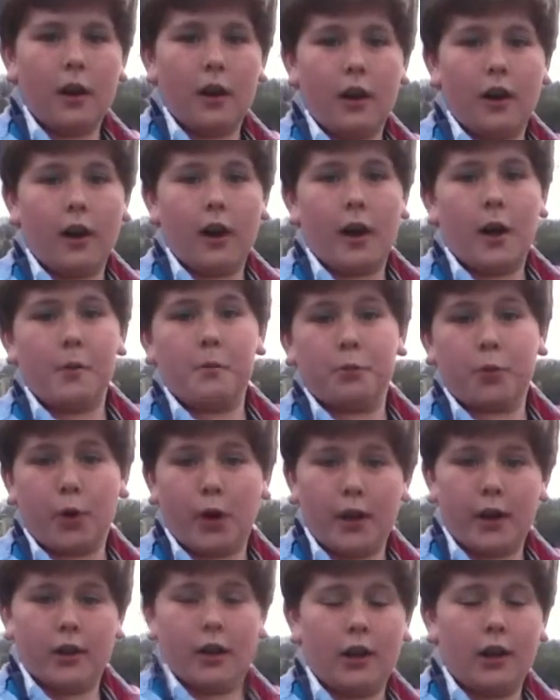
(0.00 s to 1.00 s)
Hi, I'm
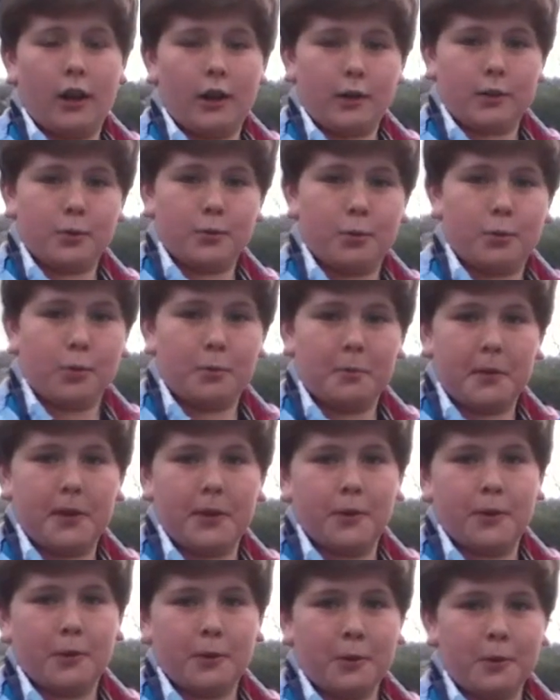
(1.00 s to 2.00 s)
Brian. I like to walk my
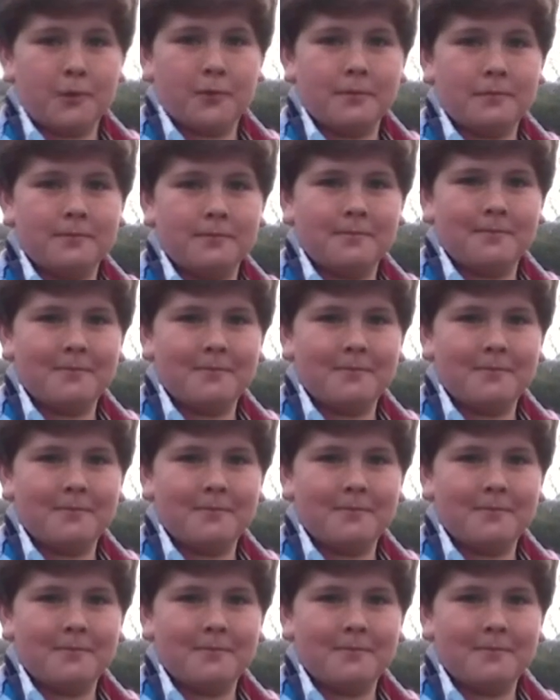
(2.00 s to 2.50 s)
dog.